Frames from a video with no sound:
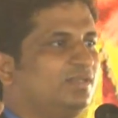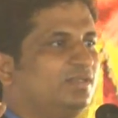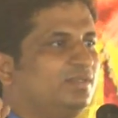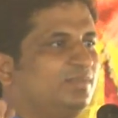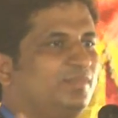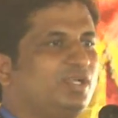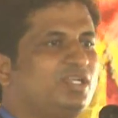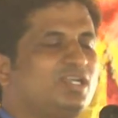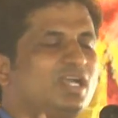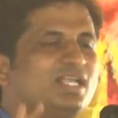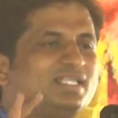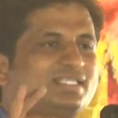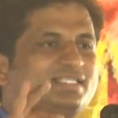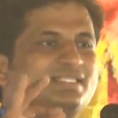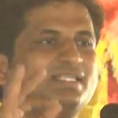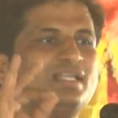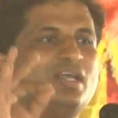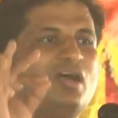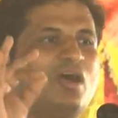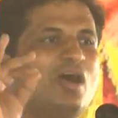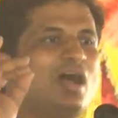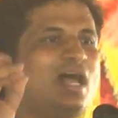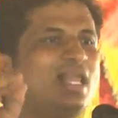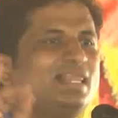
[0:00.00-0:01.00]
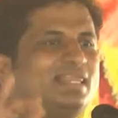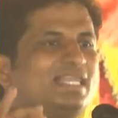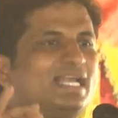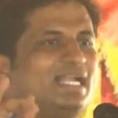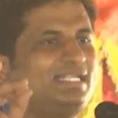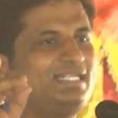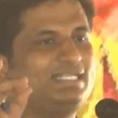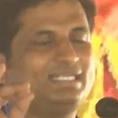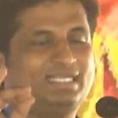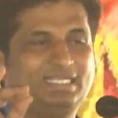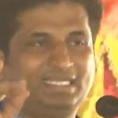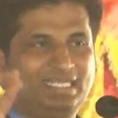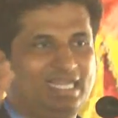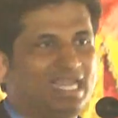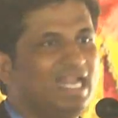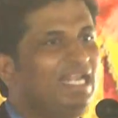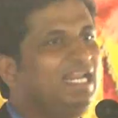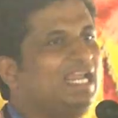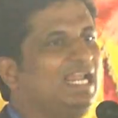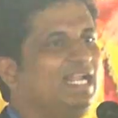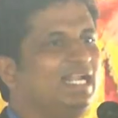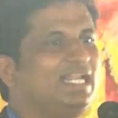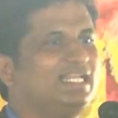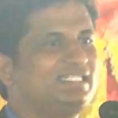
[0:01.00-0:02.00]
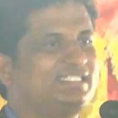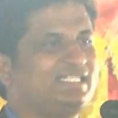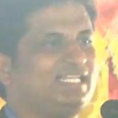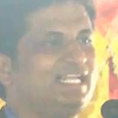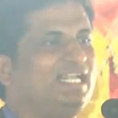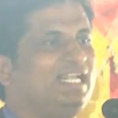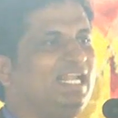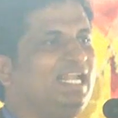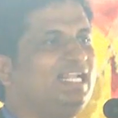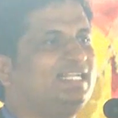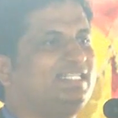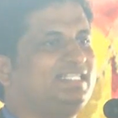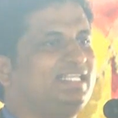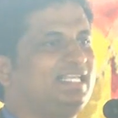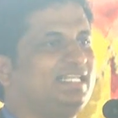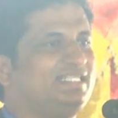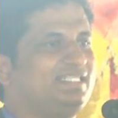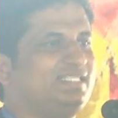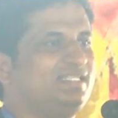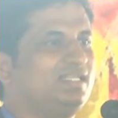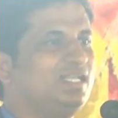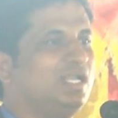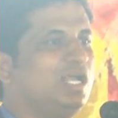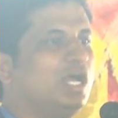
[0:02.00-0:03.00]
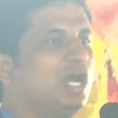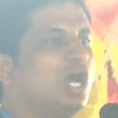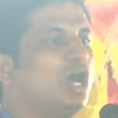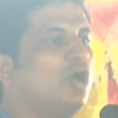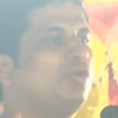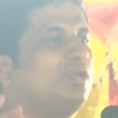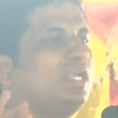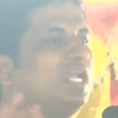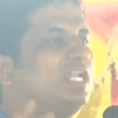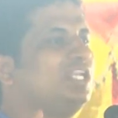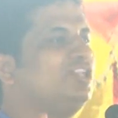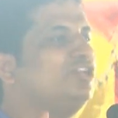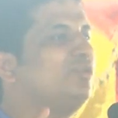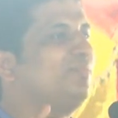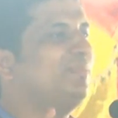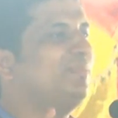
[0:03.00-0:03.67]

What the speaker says: Because all that any industry needs is, how can you